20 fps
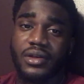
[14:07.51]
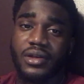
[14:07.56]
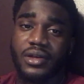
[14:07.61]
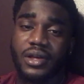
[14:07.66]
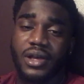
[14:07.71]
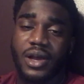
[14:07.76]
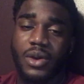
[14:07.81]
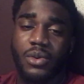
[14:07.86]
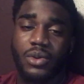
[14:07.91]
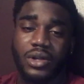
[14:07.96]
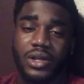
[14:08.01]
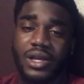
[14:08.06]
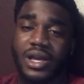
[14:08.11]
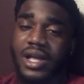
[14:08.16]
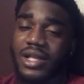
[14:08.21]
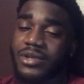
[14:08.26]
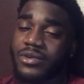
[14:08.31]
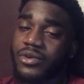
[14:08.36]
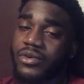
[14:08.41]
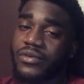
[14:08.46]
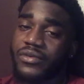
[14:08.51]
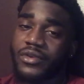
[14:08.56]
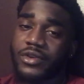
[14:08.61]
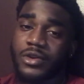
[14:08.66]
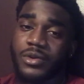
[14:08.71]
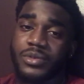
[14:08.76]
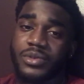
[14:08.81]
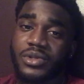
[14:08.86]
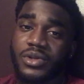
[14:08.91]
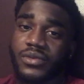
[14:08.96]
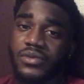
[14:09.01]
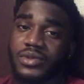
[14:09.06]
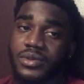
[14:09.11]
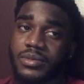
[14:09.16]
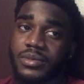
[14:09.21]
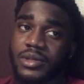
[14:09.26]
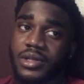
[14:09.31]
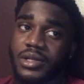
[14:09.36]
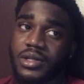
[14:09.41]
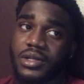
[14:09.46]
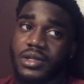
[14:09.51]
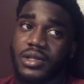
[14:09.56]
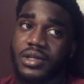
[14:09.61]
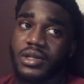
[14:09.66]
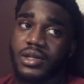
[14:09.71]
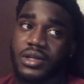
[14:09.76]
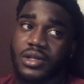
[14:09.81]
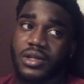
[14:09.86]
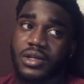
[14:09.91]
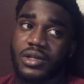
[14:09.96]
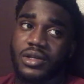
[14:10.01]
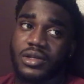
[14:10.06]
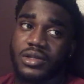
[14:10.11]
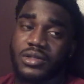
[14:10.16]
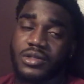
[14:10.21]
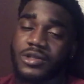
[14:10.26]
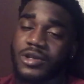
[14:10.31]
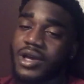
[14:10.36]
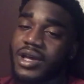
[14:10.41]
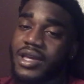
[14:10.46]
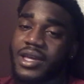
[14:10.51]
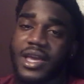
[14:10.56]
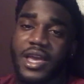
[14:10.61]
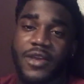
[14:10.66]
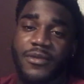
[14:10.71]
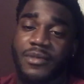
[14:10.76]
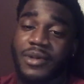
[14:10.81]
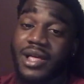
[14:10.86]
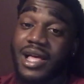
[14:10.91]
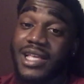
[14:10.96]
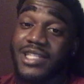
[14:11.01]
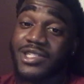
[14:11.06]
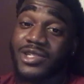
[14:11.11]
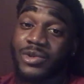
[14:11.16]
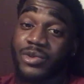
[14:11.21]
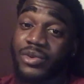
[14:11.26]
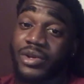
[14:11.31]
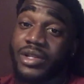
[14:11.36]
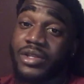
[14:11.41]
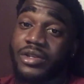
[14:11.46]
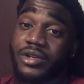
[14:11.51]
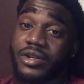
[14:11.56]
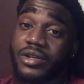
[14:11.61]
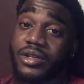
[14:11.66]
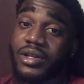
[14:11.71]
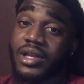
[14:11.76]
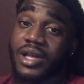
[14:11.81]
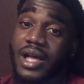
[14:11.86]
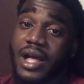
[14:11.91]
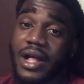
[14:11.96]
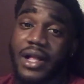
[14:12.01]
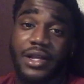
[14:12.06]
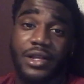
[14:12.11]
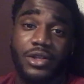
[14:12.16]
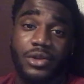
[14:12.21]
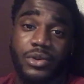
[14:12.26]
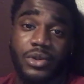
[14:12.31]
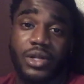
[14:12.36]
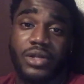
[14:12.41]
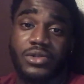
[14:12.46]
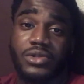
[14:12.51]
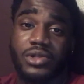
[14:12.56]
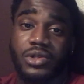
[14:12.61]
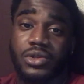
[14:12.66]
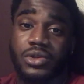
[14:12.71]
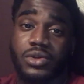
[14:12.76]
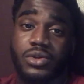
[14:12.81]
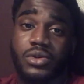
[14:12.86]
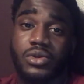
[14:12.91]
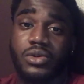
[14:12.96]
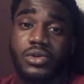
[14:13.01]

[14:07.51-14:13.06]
I wanted God to reveal himself to me. So I surrendered. I didn't know what else to do.